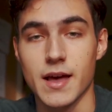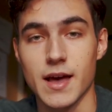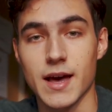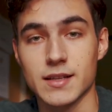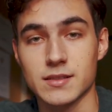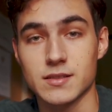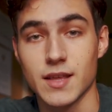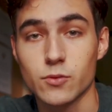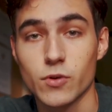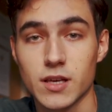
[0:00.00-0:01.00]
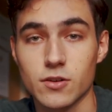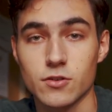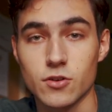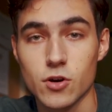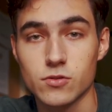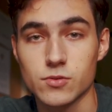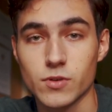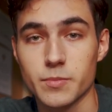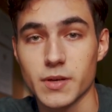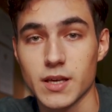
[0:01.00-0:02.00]
and that way your notes
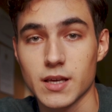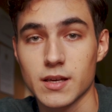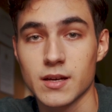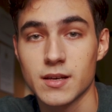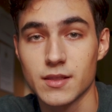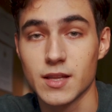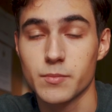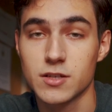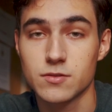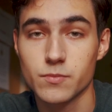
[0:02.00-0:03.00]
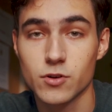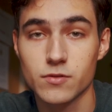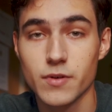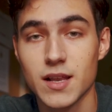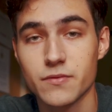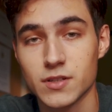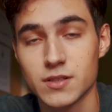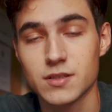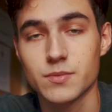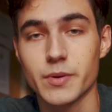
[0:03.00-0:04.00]
will be that much more
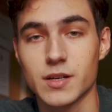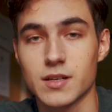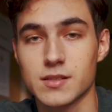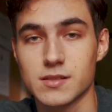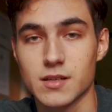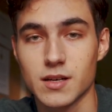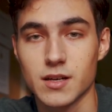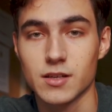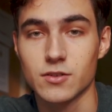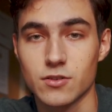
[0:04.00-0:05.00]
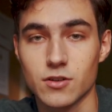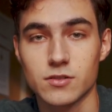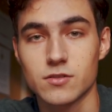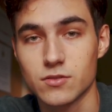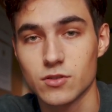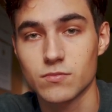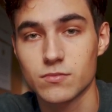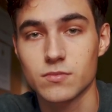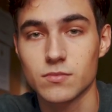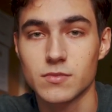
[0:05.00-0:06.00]
relevant, because you're not
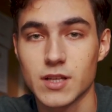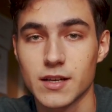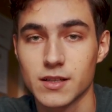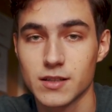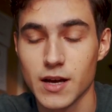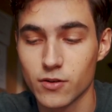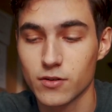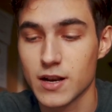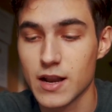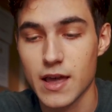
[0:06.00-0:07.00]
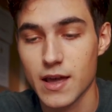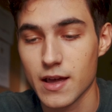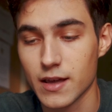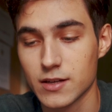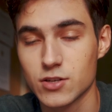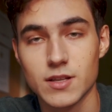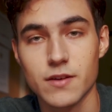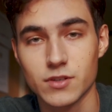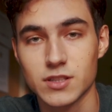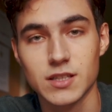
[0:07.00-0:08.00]
taking down each and
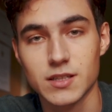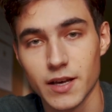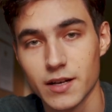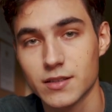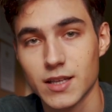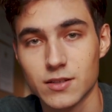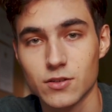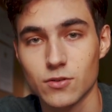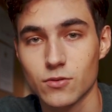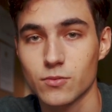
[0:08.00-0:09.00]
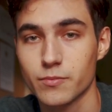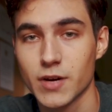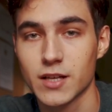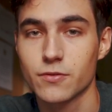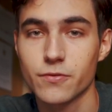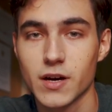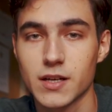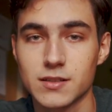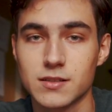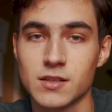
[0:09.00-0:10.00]
every detail that you might
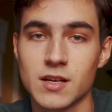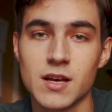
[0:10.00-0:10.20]
find